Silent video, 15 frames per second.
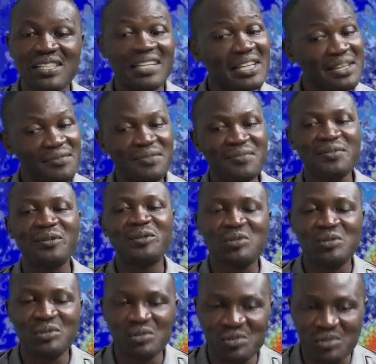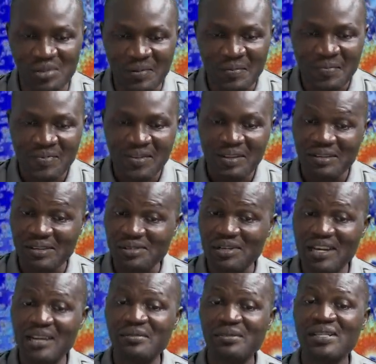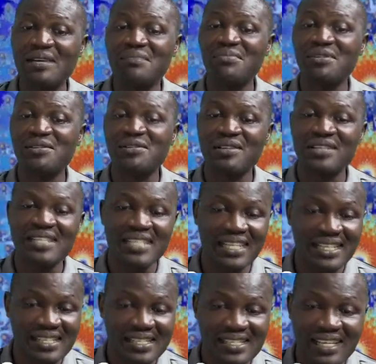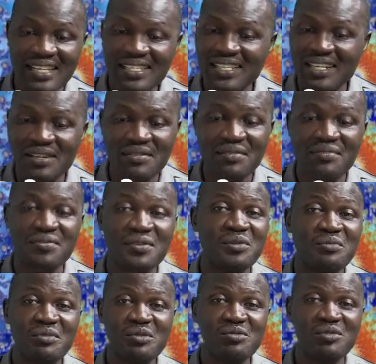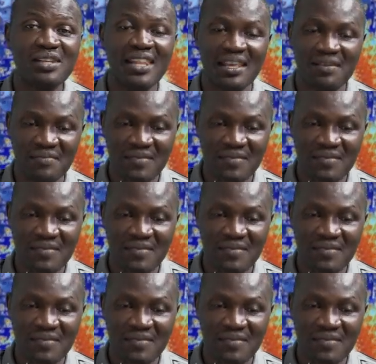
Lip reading: if he failed to do so. Tribals ambition is at the center of the feud between them.